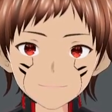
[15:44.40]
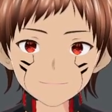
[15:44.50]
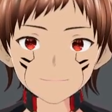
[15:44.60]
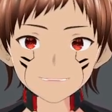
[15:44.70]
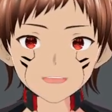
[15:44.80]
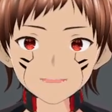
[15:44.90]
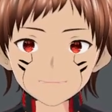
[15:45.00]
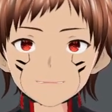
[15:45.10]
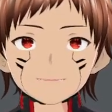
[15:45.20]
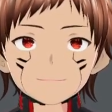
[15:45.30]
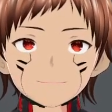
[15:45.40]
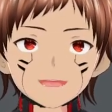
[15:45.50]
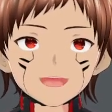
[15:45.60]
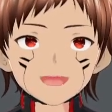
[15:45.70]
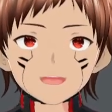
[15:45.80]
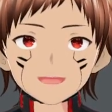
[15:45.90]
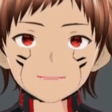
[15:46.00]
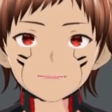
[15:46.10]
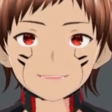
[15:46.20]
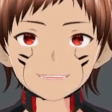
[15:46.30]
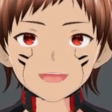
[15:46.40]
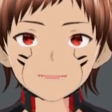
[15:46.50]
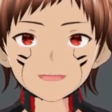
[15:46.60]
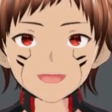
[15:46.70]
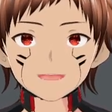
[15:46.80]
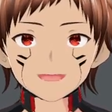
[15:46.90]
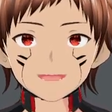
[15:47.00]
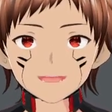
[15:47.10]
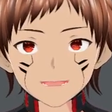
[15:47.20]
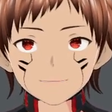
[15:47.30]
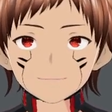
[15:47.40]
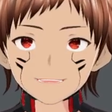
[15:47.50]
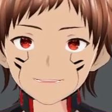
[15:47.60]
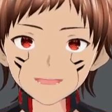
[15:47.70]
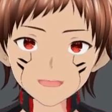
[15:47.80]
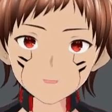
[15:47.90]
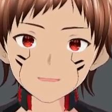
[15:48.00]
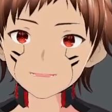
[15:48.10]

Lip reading: 65, 95. Now they're like 10 points,